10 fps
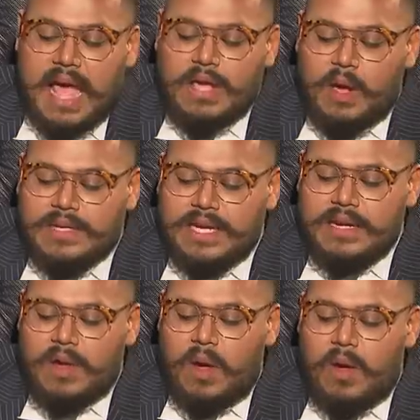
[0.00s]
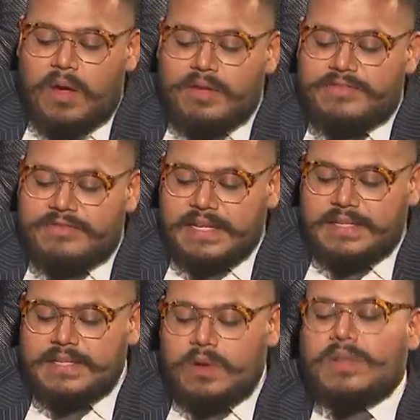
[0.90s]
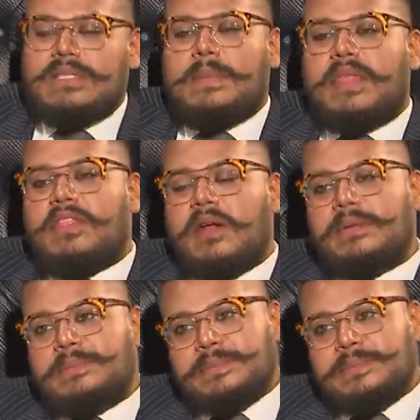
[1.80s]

High Octane or Fit or Zimantra?